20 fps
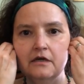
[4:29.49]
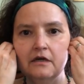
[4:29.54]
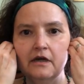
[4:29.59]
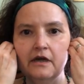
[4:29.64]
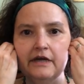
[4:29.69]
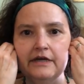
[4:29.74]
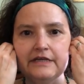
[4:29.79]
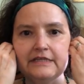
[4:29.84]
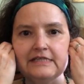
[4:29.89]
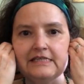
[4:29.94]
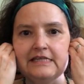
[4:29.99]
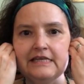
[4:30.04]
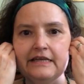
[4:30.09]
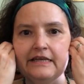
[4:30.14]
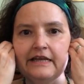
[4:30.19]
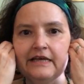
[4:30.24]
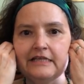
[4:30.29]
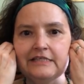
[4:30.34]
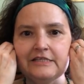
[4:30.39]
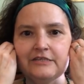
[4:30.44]
Kind of
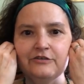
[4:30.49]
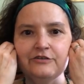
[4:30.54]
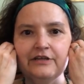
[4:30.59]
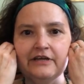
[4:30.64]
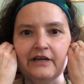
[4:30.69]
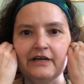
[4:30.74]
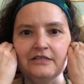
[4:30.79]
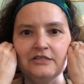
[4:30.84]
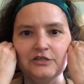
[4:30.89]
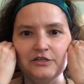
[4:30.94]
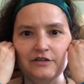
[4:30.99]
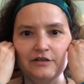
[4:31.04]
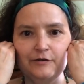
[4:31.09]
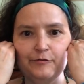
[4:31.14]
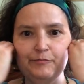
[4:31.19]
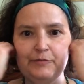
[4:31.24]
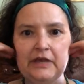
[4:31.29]
nestle the edge of the